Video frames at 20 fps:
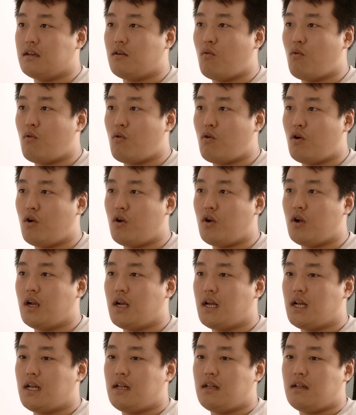or
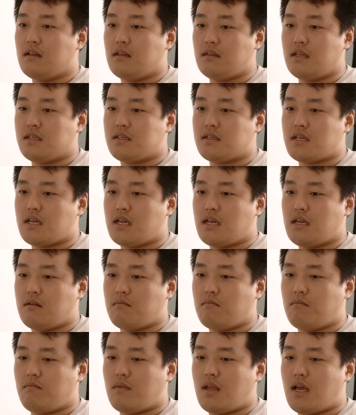let's say
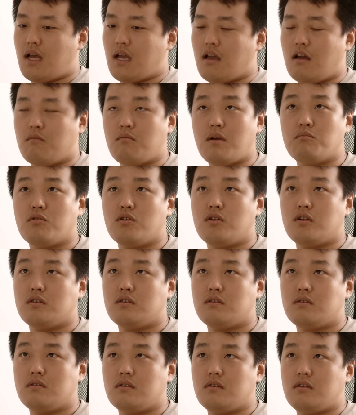I remember in
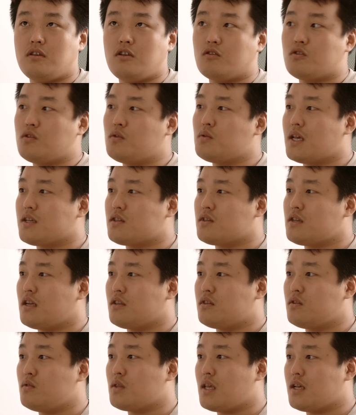
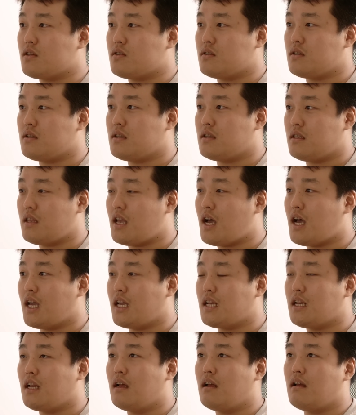2008,
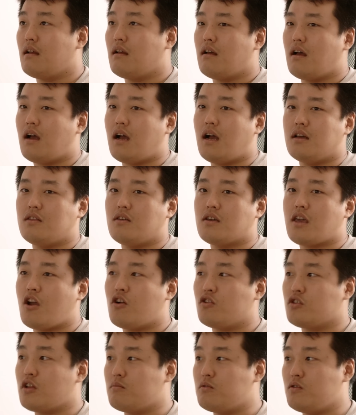2009, the
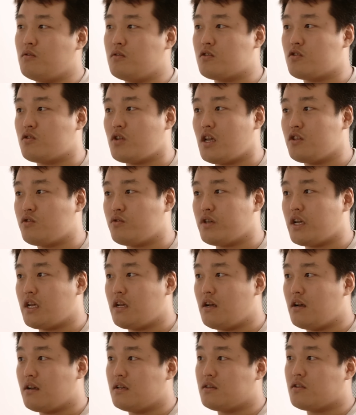KRW exchange rate
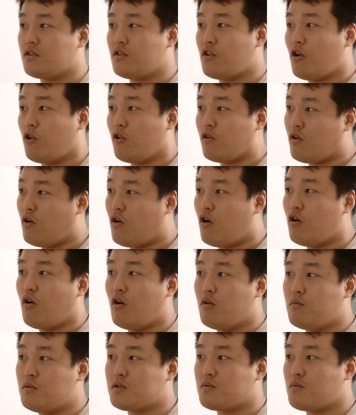against the dollar
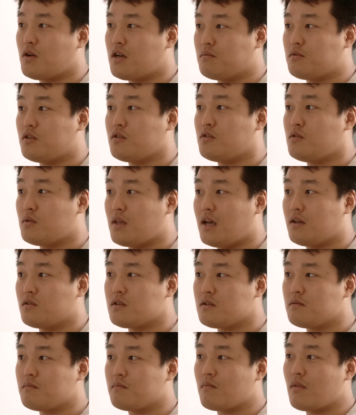almost went up to
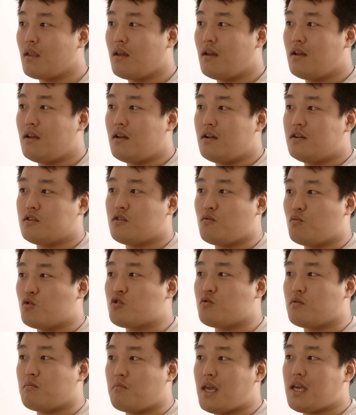2,000. Mm-hmm. So,
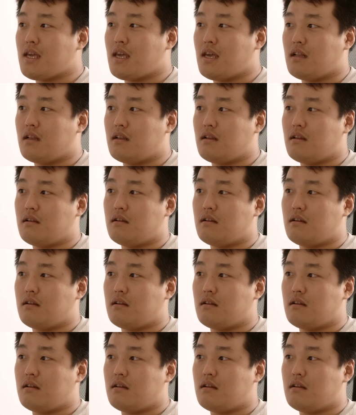which would make it